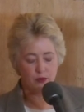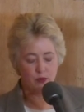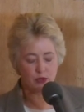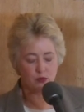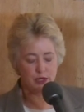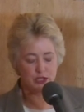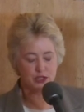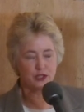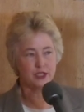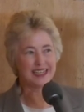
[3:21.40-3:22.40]
whether we
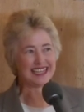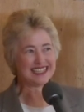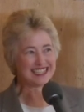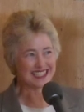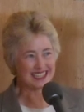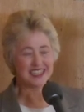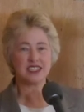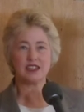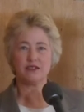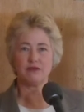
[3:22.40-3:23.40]
should
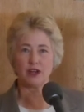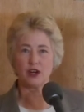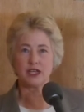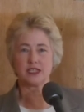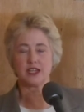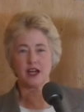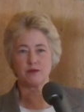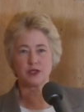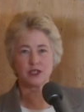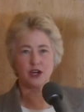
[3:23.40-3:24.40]
incent various
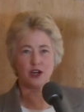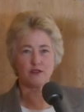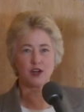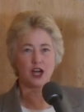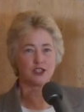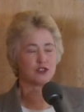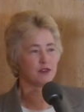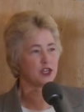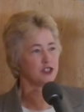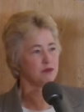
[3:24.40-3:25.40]
types of
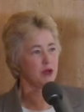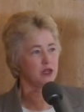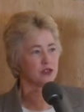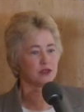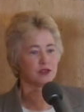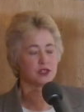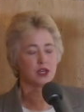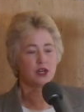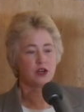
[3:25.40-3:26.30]
conservation measures